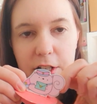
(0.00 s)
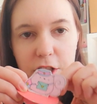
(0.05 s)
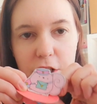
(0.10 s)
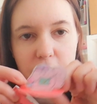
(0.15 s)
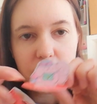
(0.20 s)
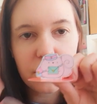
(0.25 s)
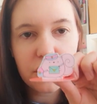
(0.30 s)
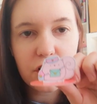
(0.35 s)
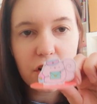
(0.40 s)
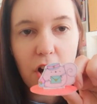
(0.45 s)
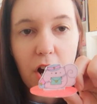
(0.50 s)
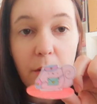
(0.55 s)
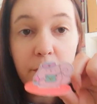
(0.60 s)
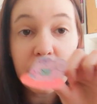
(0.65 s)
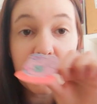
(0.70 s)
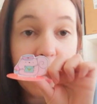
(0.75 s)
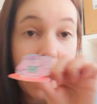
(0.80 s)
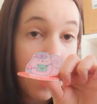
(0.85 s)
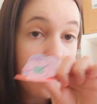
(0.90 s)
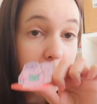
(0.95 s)
to the top
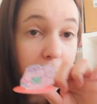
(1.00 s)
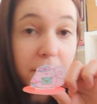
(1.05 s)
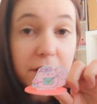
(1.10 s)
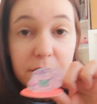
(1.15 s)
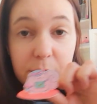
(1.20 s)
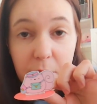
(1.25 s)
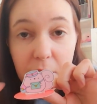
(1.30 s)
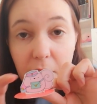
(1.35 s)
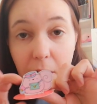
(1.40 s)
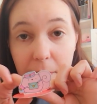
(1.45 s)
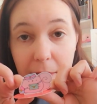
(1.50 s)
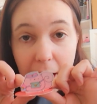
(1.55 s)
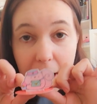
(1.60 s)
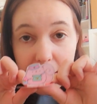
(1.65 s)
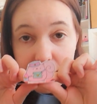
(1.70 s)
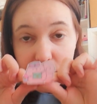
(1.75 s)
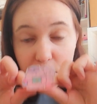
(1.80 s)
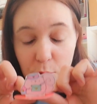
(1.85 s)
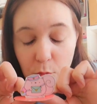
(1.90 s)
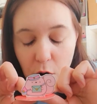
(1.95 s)
you can put the squirrel on there
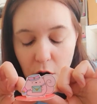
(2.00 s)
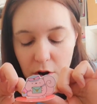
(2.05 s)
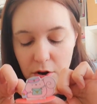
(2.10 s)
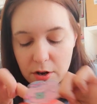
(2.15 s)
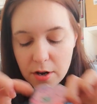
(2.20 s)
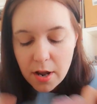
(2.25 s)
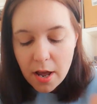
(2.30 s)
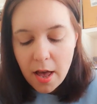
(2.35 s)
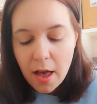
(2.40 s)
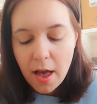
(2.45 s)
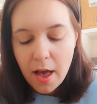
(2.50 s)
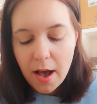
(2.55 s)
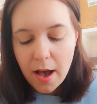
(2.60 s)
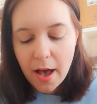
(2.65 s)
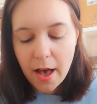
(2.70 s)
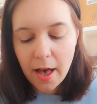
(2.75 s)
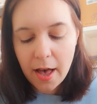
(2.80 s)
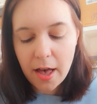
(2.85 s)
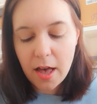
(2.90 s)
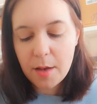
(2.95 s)
if you want
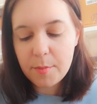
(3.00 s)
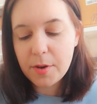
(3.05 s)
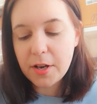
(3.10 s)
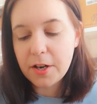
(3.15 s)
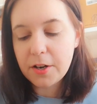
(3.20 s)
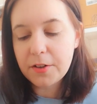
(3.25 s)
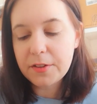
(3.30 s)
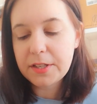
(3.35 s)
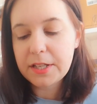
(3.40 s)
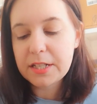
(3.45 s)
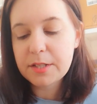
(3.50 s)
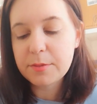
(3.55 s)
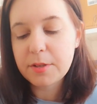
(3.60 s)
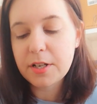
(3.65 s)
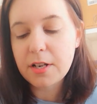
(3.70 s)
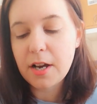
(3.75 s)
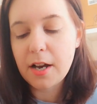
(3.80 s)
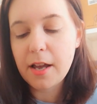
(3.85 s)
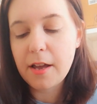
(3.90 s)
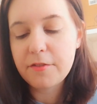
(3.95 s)
um, on this
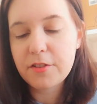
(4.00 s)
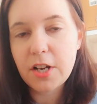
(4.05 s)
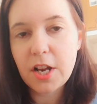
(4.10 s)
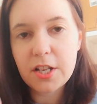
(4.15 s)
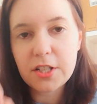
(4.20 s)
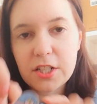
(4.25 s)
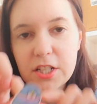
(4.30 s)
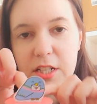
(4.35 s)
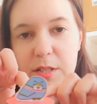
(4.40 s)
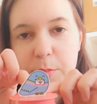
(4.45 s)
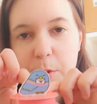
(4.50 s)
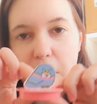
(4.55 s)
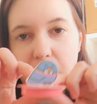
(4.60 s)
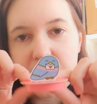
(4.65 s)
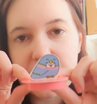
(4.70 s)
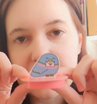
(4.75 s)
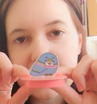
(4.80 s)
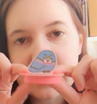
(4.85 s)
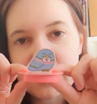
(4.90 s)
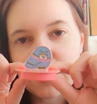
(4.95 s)
one I have chosen to
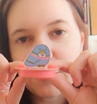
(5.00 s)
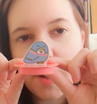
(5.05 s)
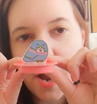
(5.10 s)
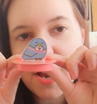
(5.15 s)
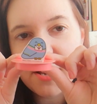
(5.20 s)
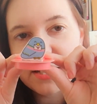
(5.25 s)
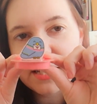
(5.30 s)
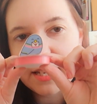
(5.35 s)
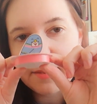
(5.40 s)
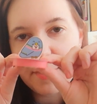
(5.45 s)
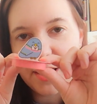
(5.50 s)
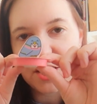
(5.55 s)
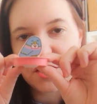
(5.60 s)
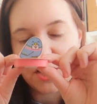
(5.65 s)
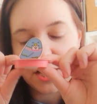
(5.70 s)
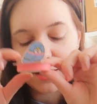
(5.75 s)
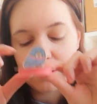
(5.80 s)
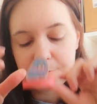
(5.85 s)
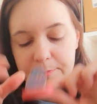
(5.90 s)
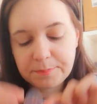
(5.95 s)
put the little postie
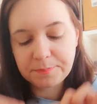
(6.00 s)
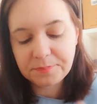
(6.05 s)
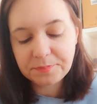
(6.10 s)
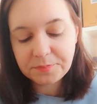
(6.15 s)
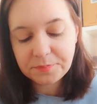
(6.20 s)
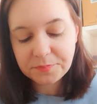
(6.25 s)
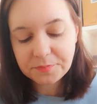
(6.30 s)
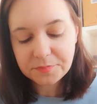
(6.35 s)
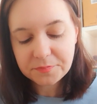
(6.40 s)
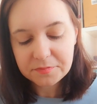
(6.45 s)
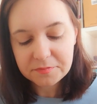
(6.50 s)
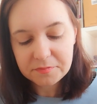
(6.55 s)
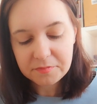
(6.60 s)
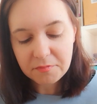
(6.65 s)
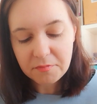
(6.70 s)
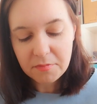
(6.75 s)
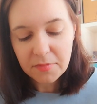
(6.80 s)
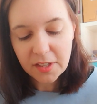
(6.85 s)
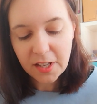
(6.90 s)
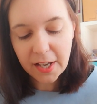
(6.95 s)
pigeon
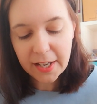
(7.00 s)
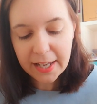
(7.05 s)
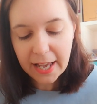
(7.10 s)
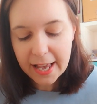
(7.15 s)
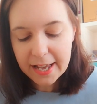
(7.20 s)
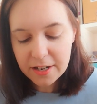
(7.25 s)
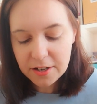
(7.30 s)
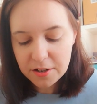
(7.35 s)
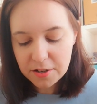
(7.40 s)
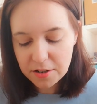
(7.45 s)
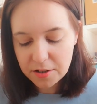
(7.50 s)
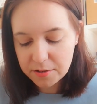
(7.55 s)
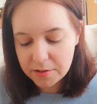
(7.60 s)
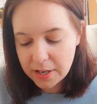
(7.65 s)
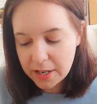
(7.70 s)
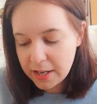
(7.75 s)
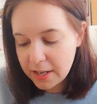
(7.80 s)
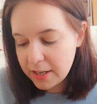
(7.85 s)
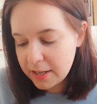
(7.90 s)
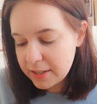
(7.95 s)
okay cool
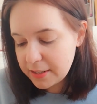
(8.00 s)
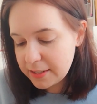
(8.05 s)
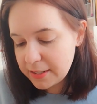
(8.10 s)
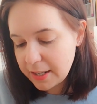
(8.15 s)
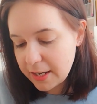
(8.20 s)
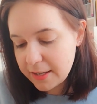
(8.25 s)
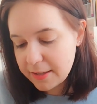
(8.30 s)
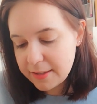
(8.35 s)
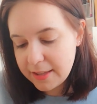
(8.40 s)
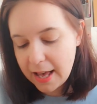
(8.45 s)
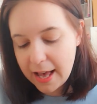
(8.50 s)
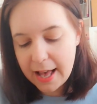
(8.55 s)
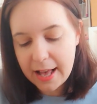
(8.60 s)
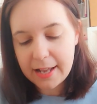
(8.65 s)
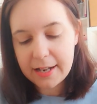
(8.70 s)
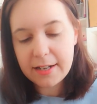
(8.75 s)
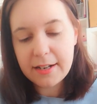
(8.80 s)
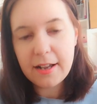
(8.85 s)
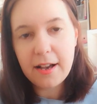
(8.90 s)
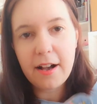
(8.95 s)
so
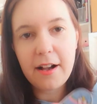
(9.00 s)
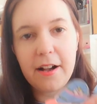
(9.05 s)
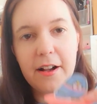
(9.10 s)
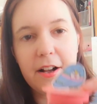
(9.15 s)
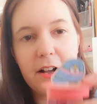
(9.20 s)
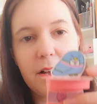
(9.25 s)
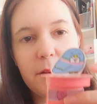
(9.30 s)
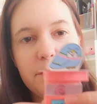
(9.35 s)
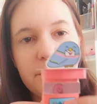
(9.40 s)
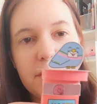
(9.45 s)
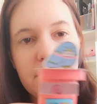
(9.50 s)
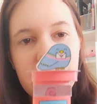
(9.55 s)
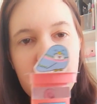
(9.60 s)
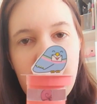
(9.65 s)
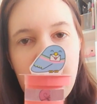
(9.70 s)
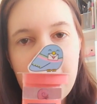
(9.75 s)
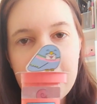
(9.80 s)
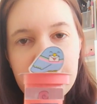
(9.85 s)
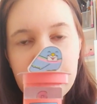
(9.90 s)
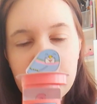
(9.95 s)
then um, you
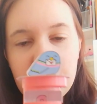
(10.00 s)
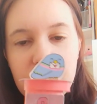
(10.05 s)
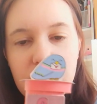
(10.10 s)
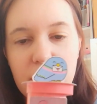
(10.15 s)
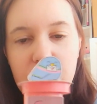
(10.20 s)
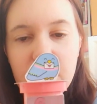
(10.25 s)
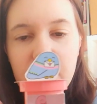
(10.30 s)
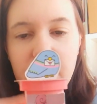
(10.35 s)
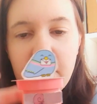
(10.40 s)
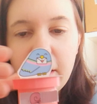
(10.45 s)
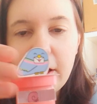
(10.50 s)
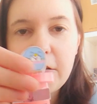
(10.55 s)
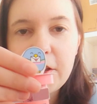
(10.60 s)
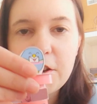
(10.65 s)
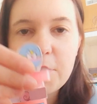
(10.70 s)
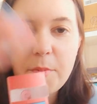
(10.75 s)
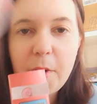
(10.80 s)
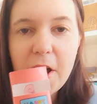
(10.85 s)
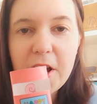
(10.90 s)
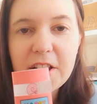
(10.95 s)
have your
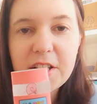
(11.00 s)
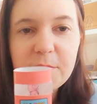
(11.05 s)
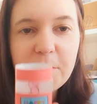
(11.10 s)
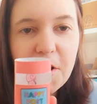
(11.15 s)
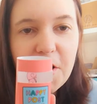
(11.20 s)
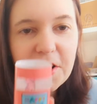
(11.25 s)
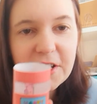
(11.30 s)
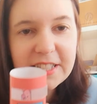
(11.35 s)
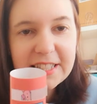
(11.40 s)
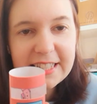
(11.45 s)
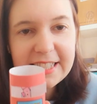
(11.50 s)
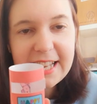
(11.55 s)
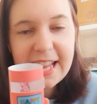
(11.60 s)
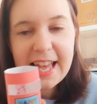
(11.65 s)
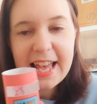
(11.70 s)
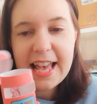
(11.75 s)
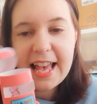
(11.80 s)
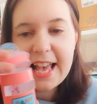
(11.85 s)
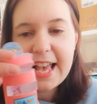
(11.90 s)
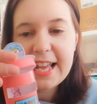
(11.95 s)
your postbox
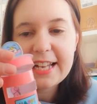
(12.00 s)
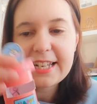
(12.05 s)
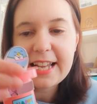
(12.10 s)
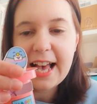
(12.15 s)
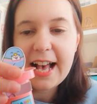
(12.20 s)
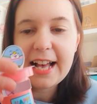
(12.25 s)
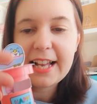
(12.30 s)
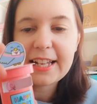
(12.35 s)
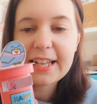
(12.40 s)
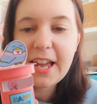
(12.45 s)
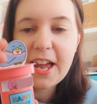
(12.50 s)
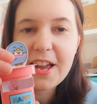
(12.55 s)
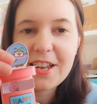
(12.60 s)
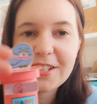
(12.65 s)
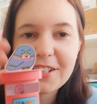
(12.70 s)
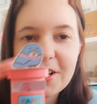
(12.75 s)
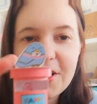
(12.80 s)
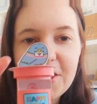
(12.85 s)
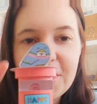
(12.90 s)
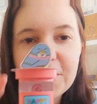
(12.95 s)
lid and it
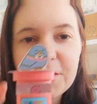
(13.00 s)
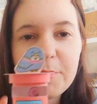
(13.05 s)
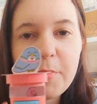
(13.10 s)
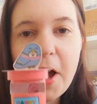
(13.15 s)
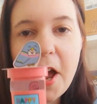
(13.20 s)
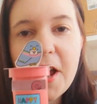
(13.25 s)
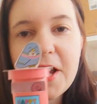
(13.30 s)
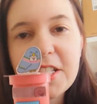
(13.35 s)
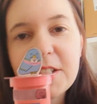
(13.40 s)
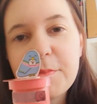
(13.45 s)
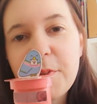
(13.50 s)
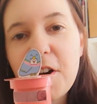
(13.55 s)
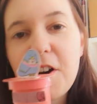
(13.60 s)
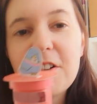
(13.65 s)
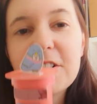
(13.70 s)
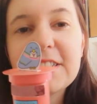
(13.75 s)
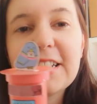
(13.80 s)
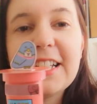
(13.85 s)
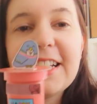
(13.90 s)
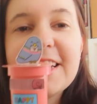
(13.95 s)
goes on the
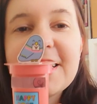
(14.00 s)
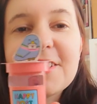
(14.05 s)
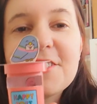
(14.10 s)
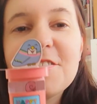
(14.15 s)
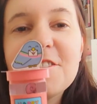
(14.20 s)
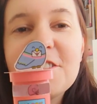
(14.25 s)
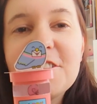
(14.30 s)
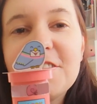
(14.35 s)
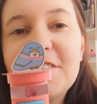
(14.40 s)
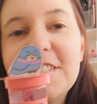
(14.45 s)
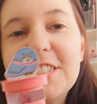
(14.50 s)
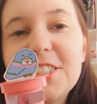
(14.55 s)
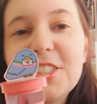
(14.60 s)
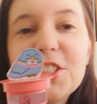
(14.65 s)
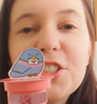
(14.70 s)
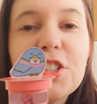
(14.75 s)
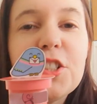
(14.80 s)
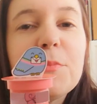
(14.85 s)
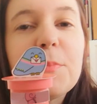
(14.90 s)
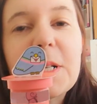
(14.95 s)
postbox and it's all
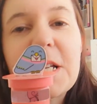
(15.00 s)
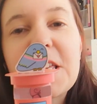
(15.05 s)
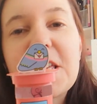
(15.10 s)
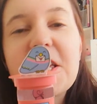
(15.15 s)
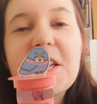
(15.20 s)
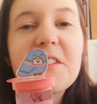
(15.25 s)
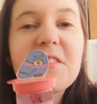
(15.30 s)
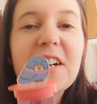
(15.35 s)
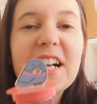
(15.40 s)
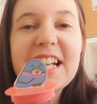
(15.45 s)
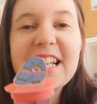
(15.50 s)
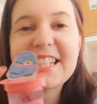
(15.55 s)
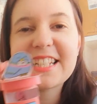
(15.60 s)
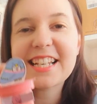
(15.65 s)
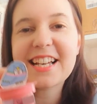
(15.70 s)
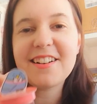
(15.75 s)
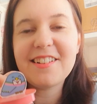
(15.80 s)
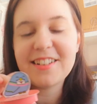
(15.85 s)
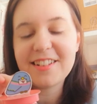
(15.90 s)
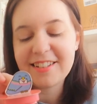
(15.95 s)
super cute ready
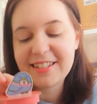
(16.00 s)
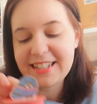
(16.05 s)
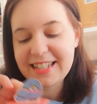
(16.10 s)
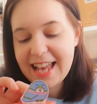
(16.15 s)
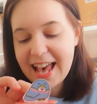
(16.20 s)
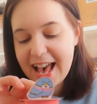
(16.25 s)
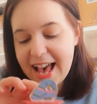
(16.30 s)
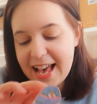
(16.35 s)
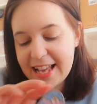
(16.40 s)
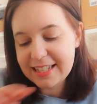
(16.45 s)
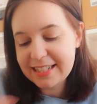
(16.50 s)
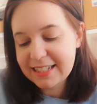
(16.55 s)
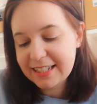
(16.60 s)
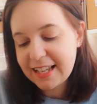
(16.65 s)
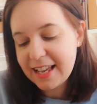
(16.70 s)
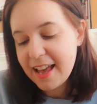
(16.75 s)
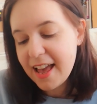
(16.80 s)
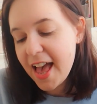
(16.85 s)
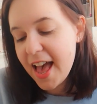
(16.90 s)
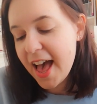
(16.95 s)
to go on your
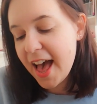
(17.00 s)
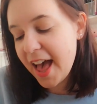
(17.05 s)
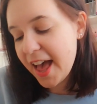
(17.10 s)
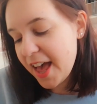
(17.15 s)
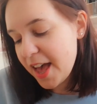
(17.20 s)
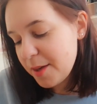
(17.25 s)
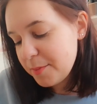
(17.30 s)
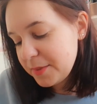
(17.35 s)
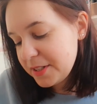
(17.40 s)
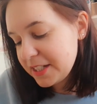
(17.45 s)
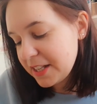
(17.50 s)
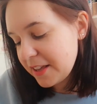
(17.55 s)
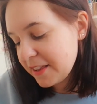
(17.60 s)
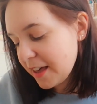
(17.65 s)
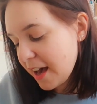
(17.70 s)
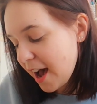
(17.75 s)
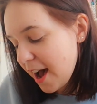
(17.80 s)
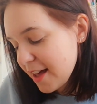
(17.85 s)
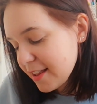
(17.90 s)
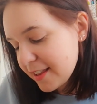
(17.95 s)
desk and um, so
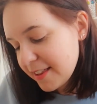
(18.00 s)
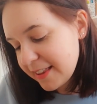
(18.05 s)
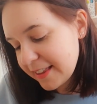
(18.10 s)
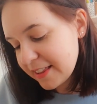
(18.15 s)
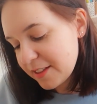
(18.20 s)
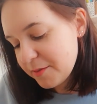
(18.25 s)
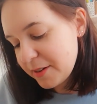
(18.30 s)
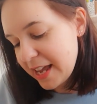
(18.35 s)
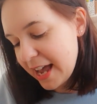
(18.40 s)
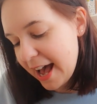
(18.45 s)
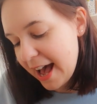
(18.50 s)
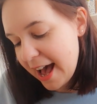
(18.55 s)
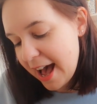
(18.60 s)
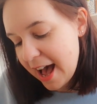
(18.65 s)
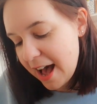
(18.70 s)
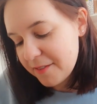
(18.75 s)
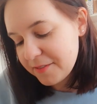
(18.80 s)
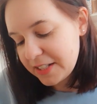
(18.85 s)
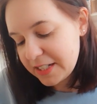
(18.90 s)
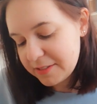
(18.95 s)
the other thing that we
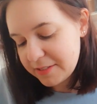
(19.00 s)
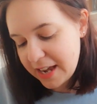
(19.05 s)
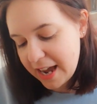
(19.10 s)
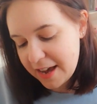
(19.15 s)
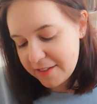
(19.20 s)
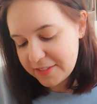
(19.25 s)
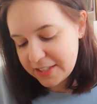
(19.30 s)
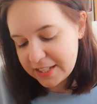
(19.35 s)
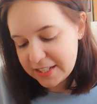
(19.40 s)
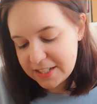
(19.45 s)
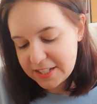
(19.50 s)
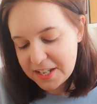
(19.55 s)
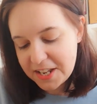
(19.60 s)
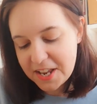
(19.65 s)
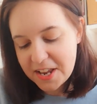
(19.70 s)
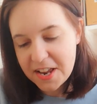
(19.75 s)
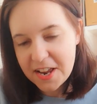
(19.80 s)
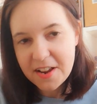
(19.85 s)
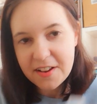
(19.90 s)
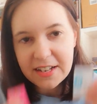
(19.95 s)
have is we have these
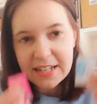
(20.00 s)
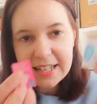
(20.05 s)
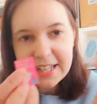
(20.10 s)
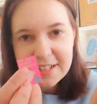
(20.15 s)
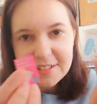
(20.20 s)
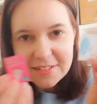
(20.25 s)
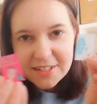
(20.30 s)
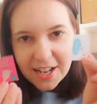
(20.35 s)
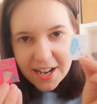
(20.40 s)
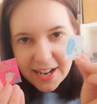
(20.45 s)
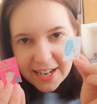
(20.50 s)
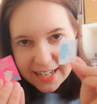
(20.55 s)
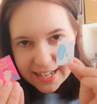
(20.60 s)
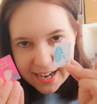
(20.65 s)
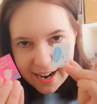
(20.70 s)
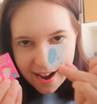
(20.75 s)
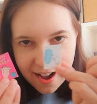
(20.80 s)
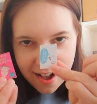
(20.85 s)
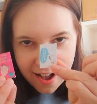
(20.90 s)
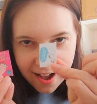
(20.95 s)
two little tiny
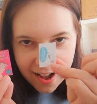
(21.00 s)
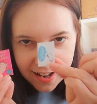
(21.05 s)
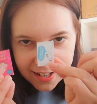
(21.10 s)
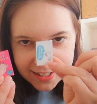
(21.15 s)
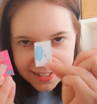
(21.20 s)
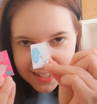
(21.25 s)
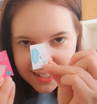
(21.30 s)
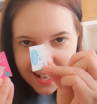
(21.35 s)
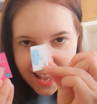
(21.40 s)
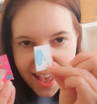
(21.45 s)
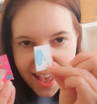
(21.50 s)
cards